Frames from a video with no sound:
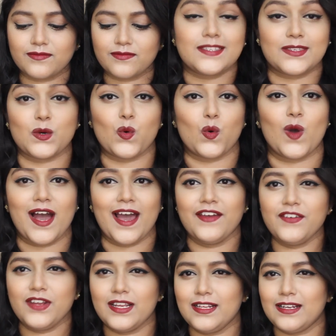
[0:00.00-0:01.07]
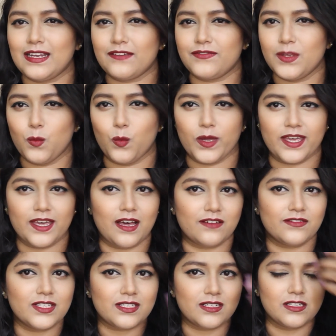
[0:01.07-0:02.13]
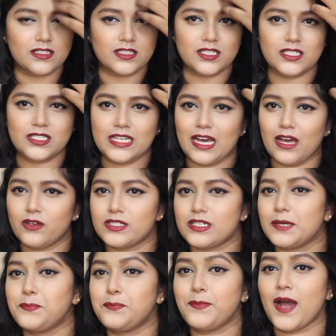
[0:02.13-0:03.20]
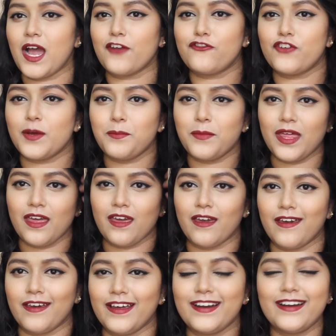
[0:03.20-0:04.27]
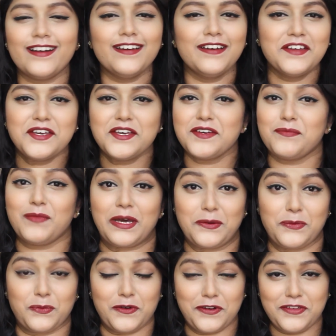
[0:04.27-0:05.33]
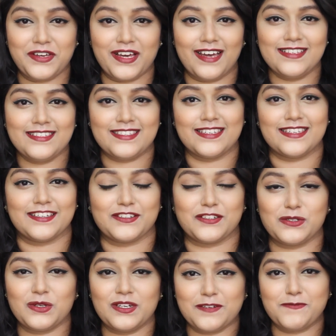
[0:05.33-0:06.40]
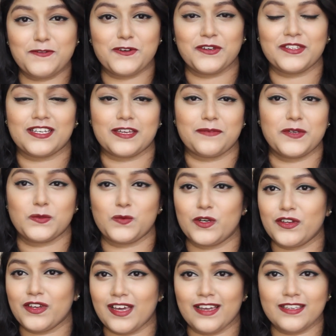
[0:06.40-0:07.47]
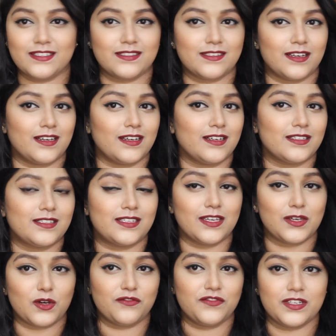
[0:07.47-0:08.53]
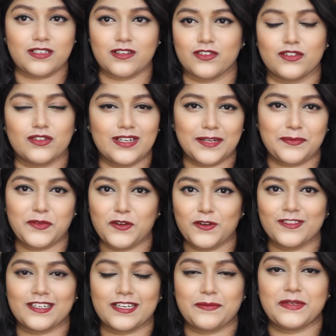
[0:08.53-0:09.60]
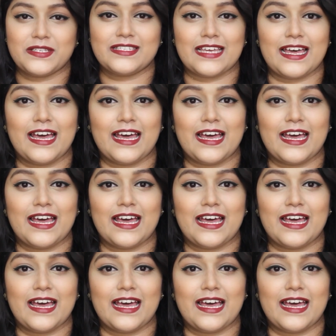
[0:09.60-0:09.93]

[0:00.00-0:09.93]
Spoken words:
So I really love the way how this look turned out, apart from my hair. But what do you guys think? Do let me know in the comments. What do you guys think of this look? Do let me know in the comments.